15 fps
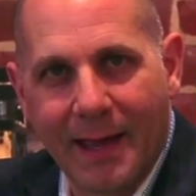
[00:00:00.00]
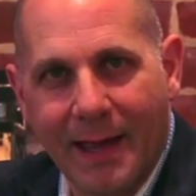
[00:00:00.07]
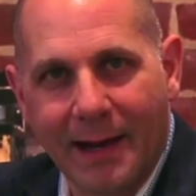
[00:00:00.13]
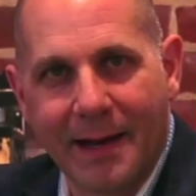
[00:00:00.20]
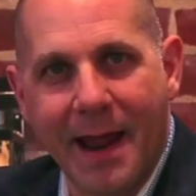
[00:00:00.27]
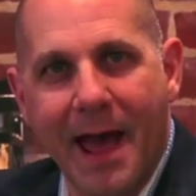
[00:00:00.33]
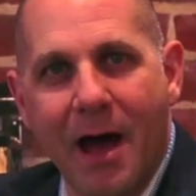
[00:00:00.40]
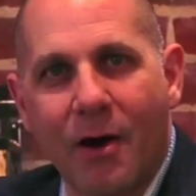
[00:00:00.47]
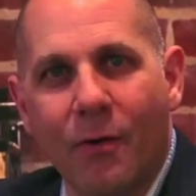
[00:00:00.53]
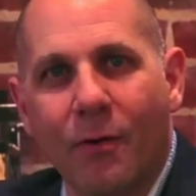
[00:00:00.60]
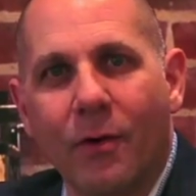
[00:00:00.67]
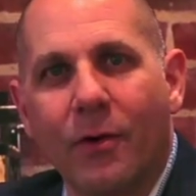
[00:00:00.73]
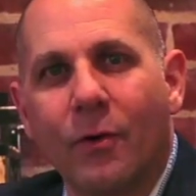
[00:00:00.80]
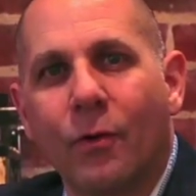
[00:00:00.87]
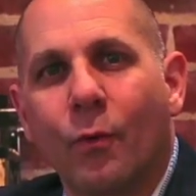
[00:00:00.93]
And now,
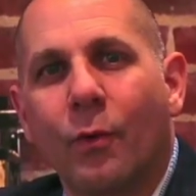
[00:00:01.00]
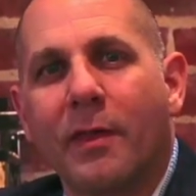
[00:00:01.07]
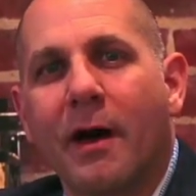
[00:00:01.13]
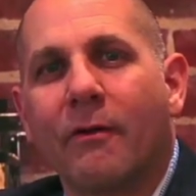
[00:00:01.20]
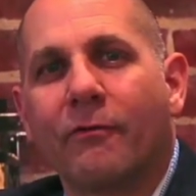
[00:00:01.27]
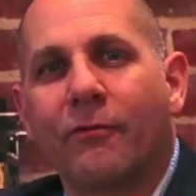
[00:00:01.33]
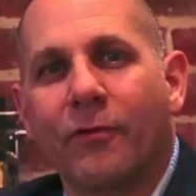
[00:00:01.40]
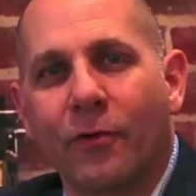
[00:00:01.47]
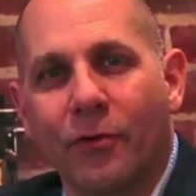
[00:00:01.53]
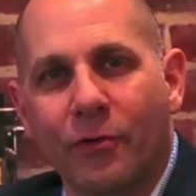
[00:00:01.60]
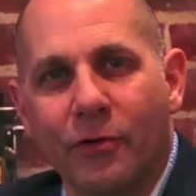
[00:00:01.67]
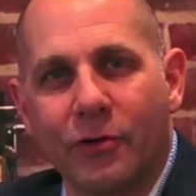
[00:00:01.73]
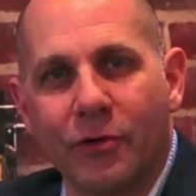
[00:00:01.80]
without further